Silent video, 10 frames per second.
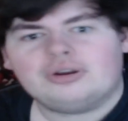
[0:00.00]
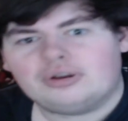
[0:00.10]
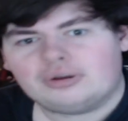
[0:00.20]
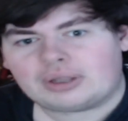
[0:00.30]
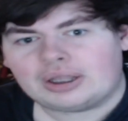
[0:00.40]

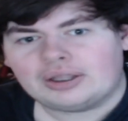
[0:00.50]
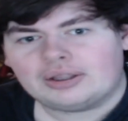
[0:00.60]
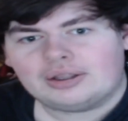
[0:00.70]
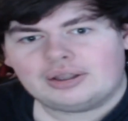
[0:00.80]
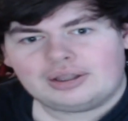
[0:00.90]
Okay.
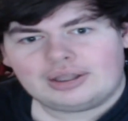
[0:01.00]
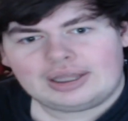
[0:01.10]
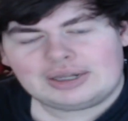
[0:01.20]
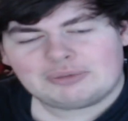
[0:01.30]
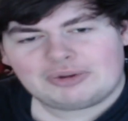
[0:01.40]

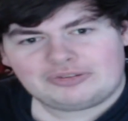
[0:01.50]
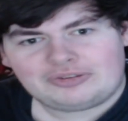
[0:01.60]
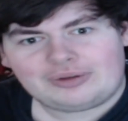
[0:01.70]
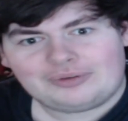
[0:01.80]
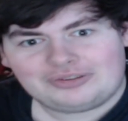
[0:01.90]
Anyways,
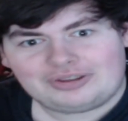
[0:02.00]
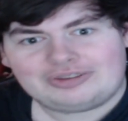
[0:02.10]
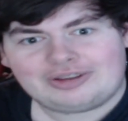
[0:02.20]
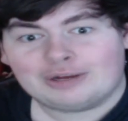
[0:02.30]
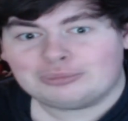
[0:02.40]
that was a
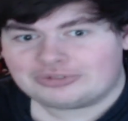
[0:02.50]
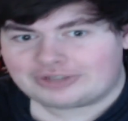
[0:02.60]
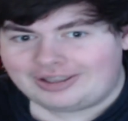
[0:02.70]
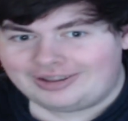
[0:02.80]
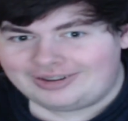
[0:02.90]
terrible
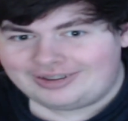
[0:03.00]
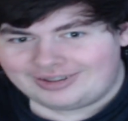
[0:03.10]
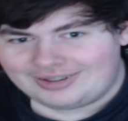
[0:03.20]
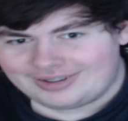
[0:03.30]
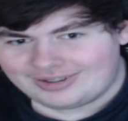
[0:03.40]
scan.
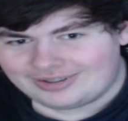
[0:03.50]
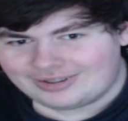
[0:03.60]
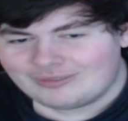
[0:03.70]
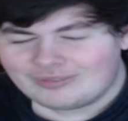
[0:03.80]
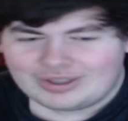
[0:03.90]

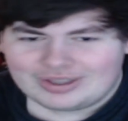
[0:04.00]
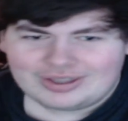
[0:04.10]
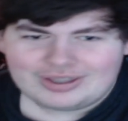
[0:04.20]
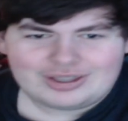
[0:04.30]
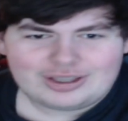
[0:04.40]

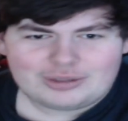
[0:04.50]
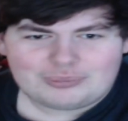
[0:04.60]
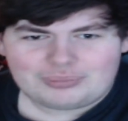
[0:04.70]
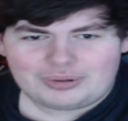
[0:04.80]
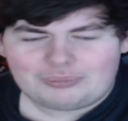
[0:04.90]

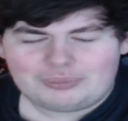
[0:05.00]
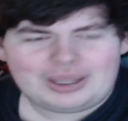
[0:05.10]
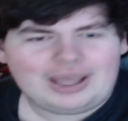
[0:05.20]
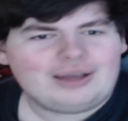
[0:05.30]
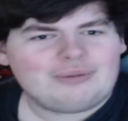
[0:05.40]
But we
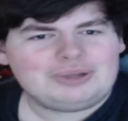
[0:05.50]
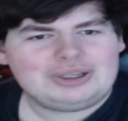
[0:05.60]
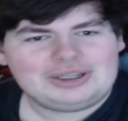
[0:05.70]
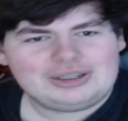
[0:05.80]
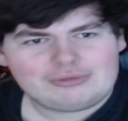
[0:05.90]

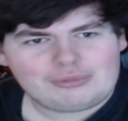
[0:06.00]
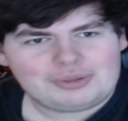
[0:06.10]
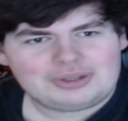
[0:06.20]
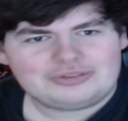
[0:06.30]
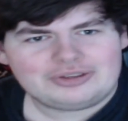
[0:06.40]
can give what we
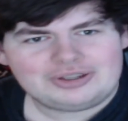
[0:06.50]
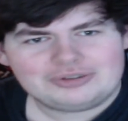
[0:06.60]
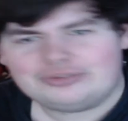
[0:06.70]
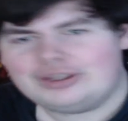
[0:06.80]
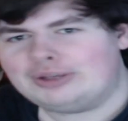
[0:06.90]
can take or
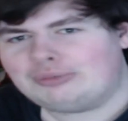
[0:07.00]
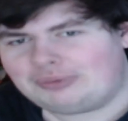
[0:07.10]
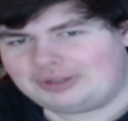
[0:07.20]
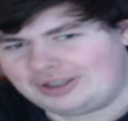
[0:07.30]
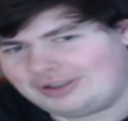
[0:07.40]
take what we get.